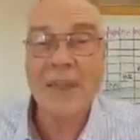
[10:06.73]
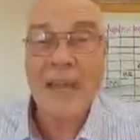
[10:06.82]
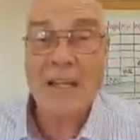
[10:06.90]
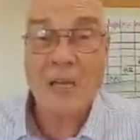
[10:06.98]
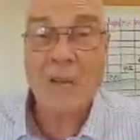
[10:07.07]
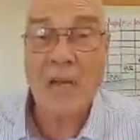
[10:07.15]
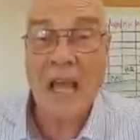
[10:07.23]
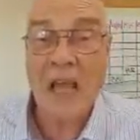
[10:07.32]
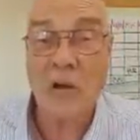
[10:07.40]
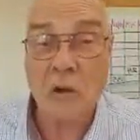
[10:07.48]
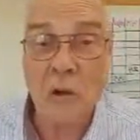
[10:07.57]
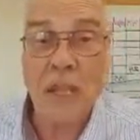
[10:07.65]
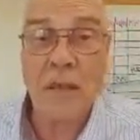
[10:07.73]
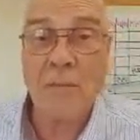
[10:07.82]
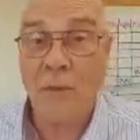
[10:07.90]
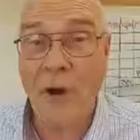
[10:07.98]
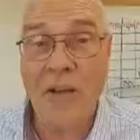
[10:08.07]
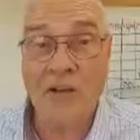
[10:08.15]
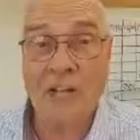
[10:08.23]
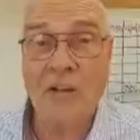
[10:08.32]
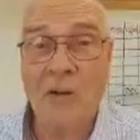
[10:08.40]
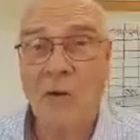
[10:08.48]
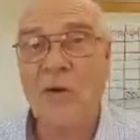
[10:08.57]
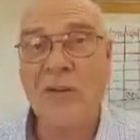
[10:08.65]
that's what a great project
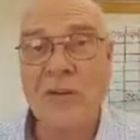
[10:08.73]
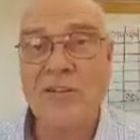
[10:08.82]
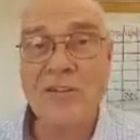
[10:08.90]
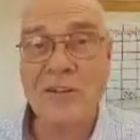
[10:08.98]
coordinator is